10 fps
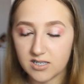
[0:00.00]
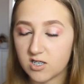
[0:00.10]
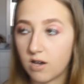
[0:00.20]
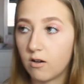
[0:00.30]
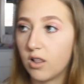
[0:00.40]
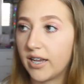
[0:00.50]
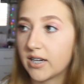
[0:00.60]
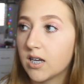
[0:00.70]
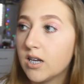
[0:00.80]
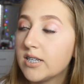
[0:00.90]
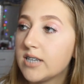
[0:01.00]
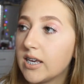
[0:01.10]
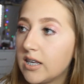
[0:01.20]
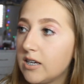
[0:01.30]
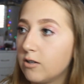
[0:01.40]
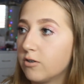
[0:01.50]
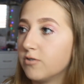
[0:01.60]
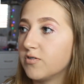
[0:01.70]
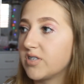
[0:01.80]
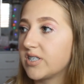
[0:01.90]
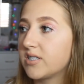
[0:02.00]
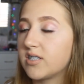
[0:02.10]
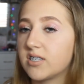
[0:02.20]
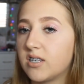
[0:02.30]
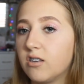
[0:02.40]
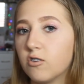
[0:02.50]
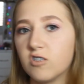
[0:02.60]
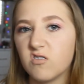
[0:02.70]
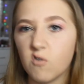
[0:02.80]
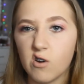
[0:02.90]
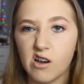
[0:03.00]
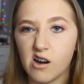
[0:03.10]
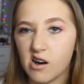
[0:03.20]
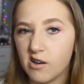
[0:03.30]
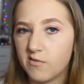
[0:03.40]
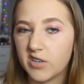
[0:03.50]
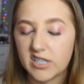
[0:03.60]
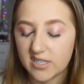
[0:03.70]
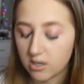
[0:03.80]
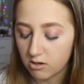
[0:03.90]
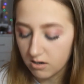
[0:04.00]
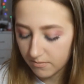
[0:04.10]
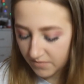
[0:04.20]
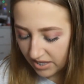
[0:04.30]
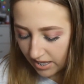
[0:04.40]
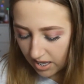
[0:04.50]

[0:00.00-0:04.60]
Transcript: So I got like 10 kilos, 6 kilos, 4.5, etc.